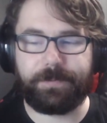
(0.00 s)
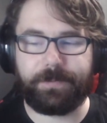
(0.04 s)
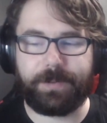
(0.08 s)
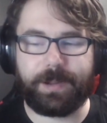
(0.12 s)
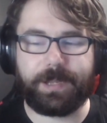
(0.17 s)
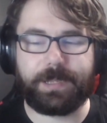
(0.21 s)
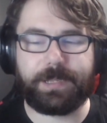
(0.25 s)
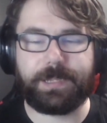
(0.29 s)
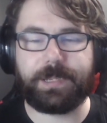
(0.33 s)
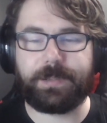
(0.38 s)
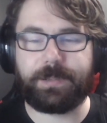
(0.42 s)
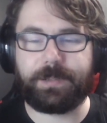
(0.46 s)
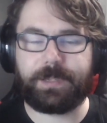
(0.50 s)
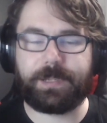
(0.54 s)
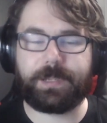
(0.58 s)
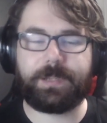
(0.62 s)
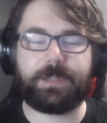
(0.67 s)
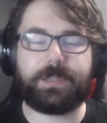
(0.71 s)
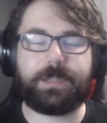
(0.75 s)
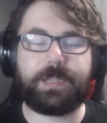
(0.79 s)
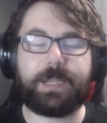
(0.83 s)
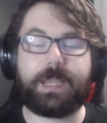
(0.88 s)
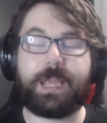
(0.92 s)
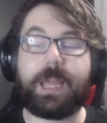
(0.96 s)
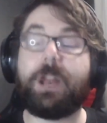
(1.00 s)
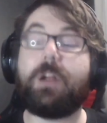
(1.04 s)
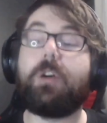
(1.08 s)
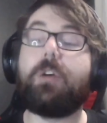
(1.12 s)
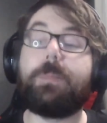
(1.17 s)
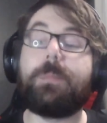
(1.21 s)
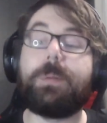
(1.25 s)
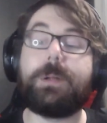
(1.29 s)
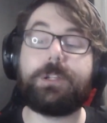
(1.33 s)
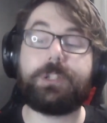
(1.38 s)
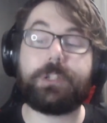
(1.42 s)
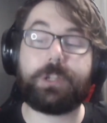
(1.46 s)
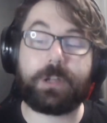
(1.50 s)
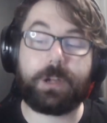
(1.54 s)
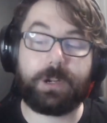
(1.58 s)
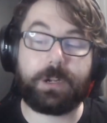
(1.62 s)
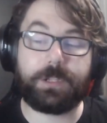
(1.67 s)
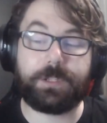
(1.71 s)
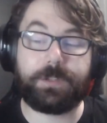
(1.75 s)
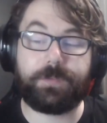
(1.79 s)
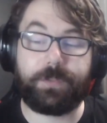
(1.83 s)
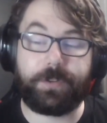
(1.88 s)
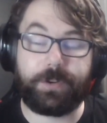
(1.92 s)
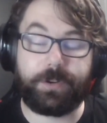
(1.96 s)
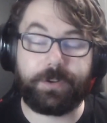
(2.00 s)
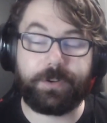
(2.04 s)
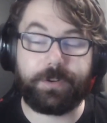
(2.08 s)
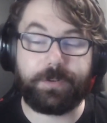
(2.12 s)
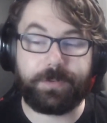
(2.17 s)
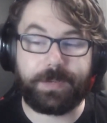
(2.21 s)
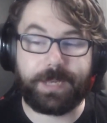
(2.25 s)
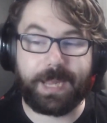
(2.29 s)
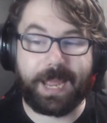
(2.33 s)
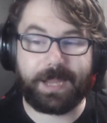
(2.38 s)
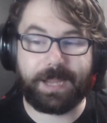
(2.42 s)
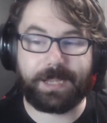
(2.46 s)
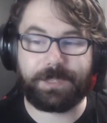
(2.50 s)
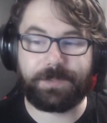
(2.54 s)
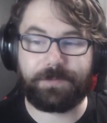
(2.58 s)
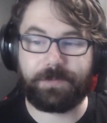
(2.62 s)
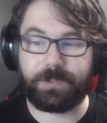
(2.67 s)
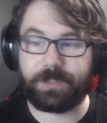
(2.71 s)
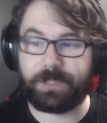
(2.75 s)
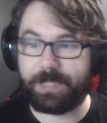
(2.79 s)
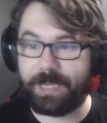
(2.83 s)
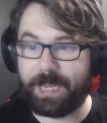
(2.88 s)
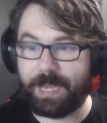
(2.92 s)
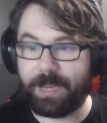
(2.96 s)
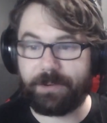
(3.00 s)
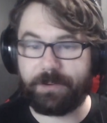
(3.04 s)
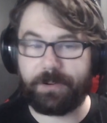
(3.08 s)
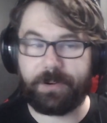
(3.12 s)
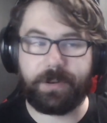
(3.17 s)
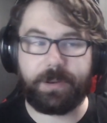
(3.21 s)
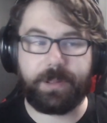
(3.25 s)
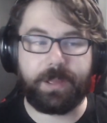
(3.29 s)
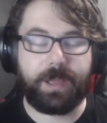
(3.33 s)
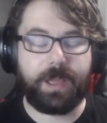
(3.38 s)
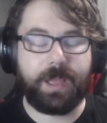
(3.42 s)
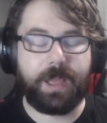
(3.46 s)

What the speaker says: right, to get a whole bunch of cards for your new decks for Standard,